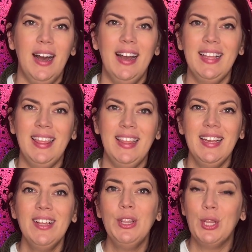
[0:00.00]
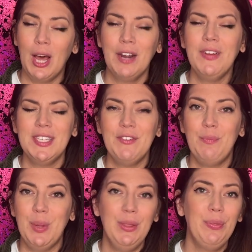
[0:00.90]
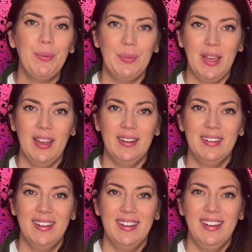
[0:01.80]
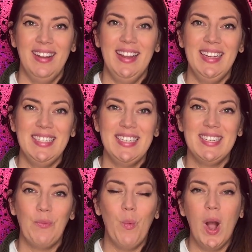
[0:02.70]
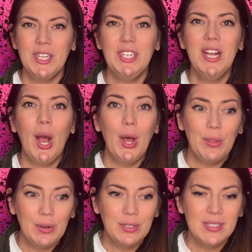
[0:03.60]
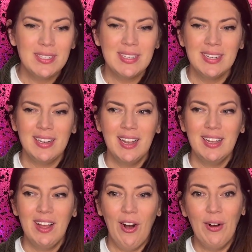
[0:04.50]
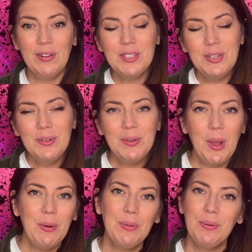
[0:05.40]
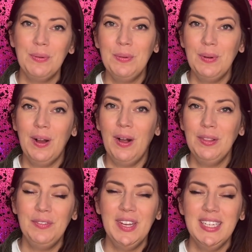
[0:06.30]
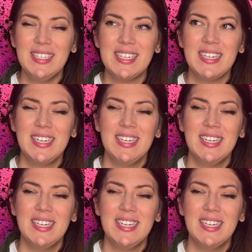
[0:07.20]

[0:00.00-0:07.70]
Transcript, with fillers: I think a lot of us have been through that and watching others also go through all of it